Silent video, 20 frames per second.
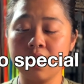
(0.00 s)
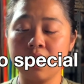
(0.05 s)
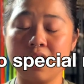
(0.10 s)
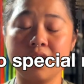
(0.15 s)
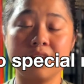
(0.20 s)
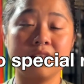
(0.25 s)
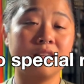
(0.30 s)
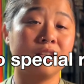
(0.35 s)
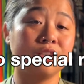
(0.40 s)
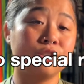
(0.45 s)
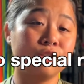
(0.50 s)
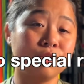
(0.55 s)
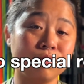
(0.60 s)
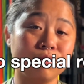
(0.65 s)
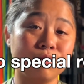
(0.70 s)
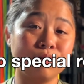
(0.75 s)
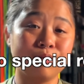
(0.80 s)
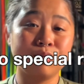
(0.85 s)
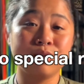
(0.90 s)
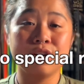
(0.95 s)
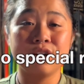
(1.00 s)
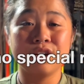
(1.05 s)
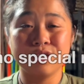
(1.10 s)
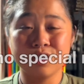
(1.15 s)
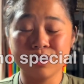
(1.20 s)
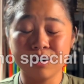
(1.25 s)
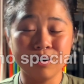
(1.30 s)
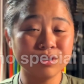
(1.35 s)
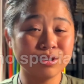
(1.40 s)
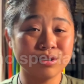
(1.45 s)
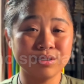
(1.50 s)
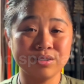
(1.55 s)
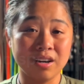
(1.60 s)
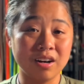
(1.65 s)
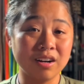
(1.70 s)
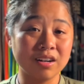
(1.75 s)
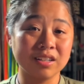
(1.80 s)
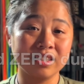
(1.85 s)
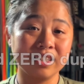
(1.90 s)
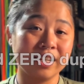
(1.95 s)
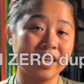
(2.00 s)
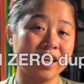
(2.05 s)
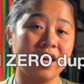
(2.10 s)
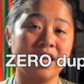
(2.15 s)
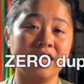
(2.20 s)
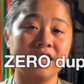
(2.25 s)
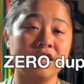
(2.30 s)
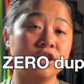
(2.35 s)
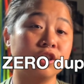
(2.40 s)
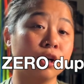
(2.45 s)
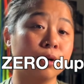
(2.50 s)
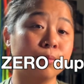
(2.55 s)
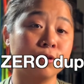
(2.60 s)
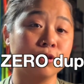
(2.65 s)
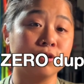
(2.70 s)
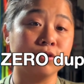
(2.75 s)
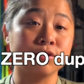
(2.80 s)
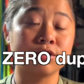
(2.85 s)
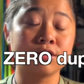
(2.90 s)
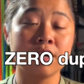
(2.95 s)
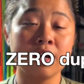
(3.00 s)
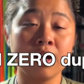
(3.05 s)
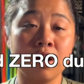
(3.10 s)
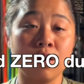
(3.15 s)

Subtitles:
And then 2, you're also not going to get any doubles,